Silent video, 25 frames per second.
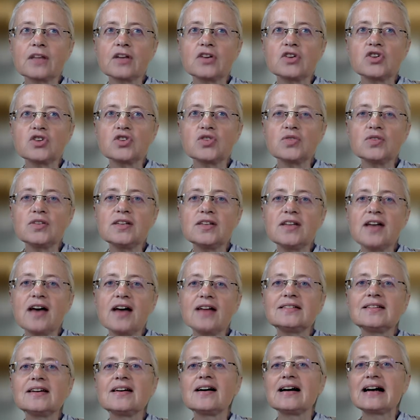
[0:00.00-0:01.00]
should
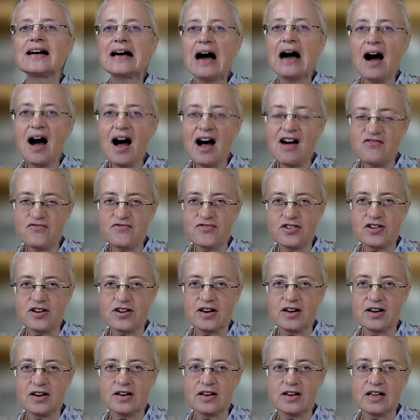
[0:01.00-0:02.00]
not
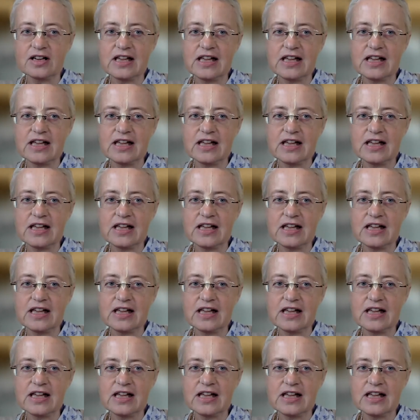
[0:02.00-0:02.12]
cover